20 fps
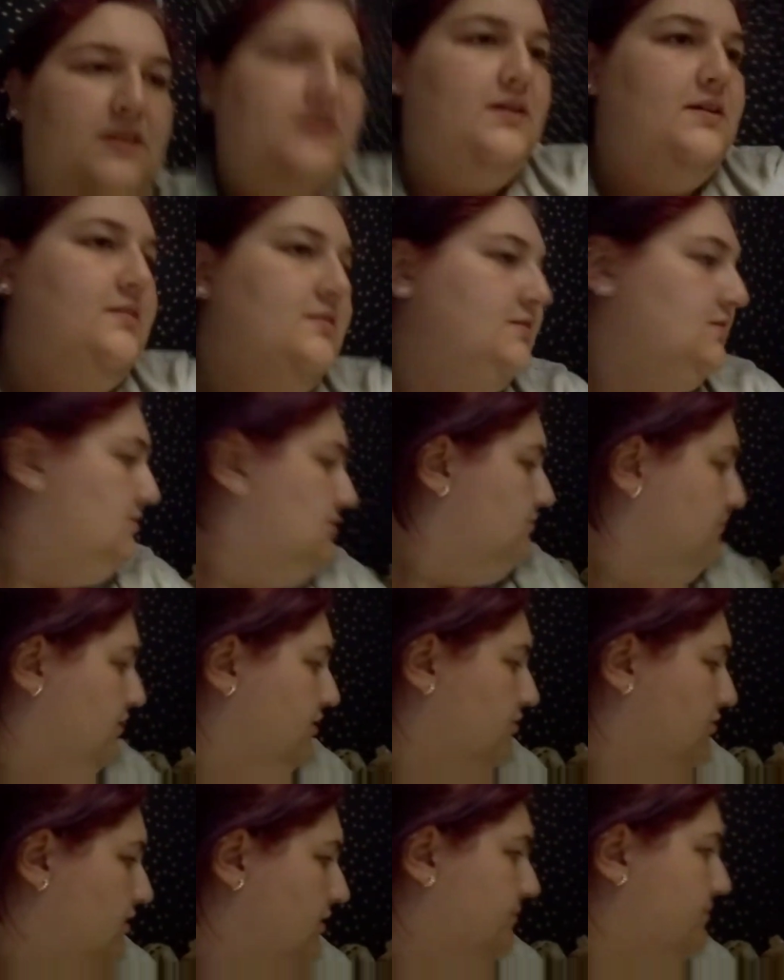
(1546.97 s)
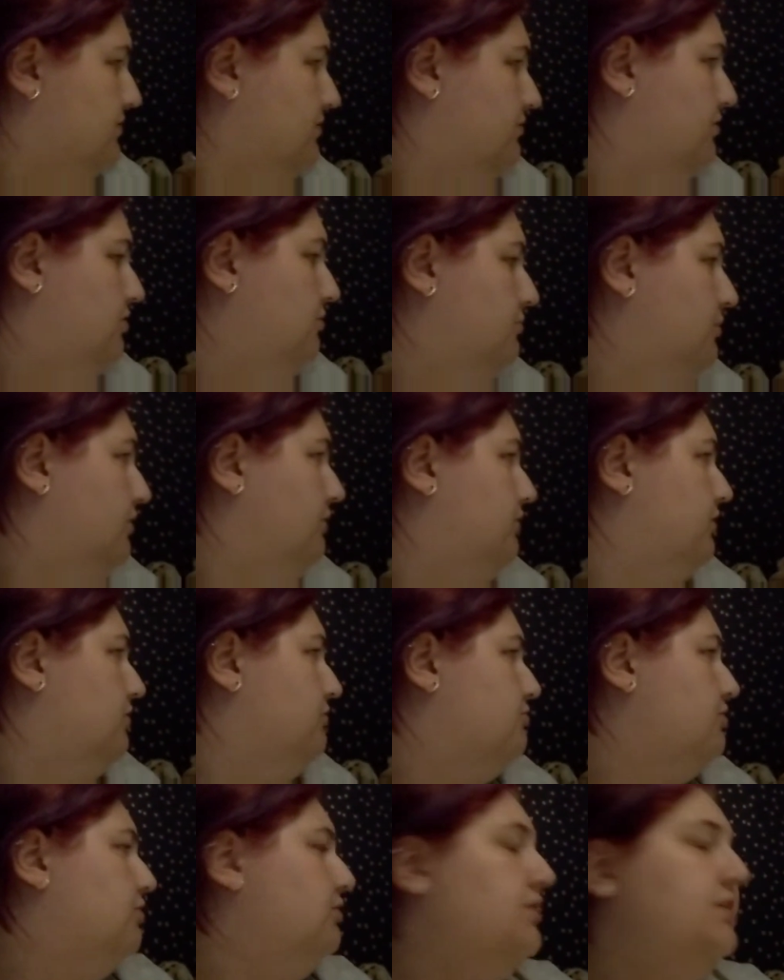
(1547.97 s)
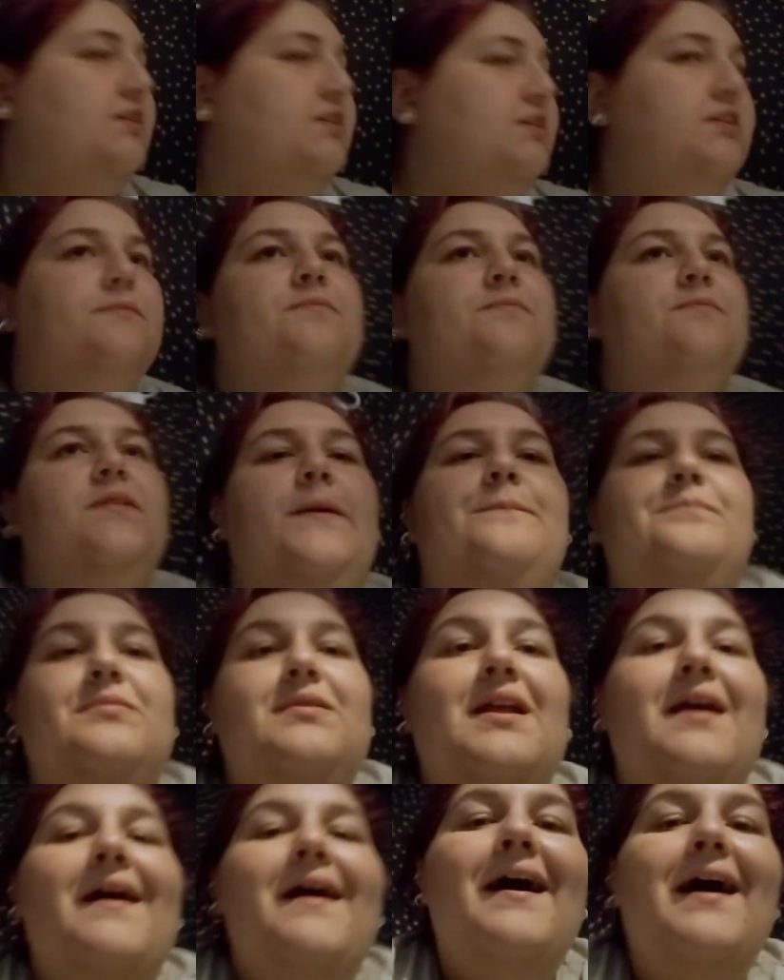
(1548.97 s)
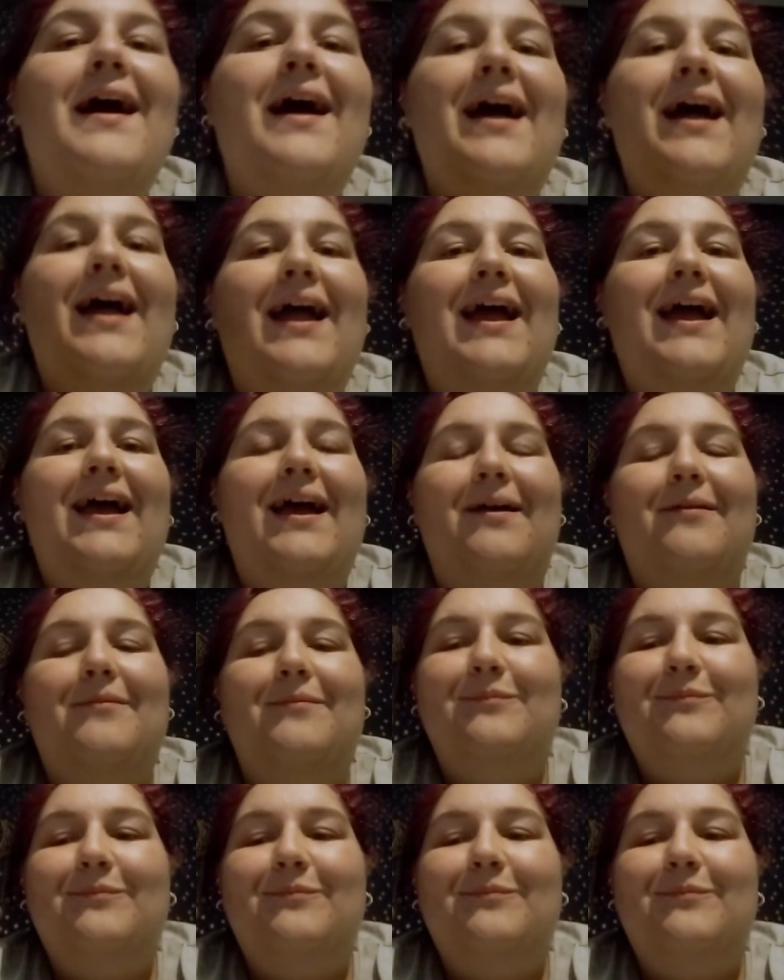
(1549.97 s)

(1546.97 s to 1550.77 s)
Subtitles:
Because it's a really good episode. You moved the controller, didn't you? Yeah.